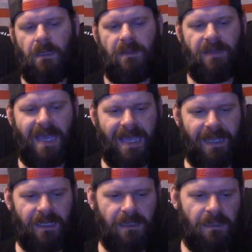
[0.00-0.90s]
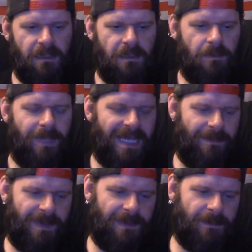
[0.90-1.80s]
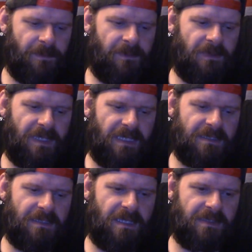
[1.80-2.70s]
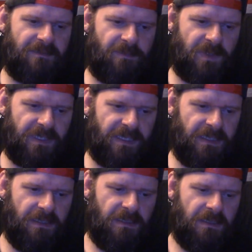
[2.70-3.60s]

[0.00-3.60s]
they pay people lots and lots of money